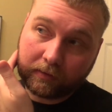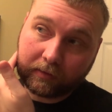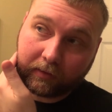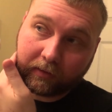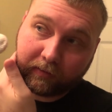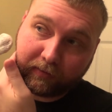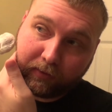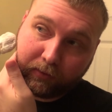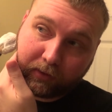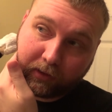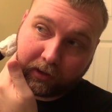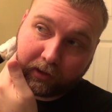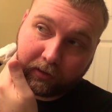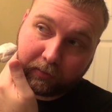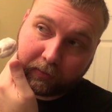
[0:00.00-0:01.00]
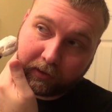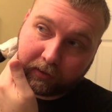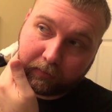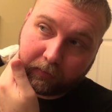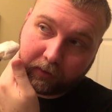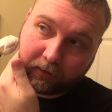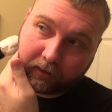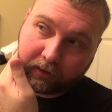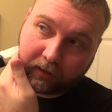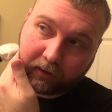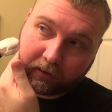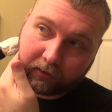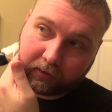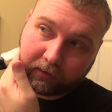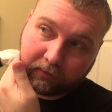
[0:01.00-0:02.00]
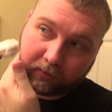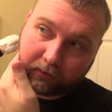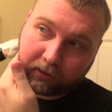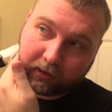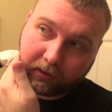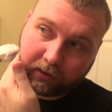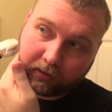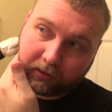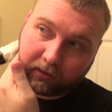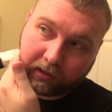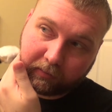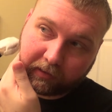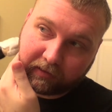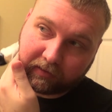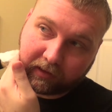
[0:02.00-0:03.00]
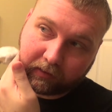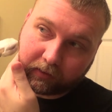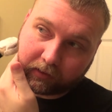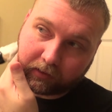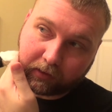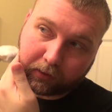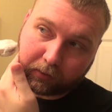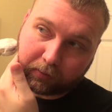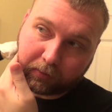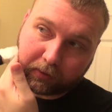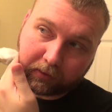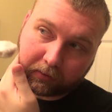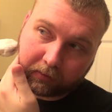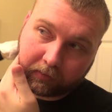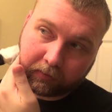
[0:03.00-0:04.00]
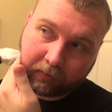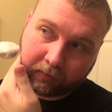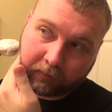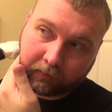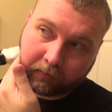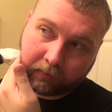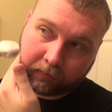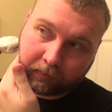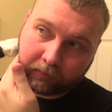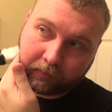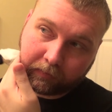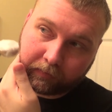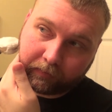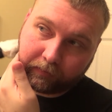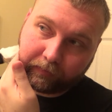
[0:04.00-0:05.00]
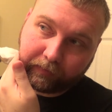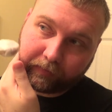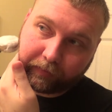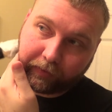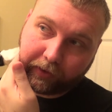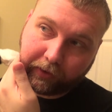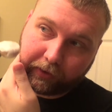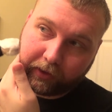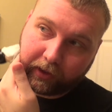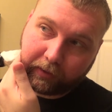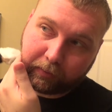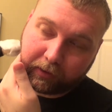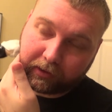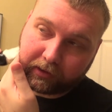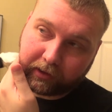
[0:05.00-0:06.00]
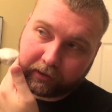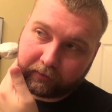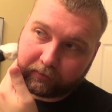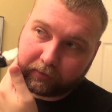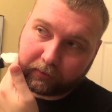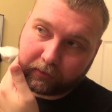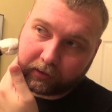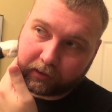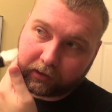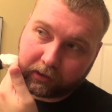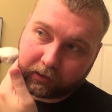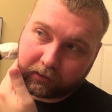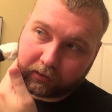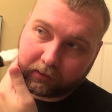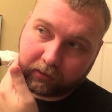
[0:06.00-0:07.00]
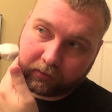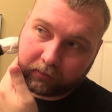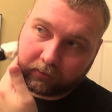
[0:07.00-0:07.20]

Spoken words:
The fougere, the mitochondria fougere, it's not my favorite soap, but you gotta appreciate it for what it is.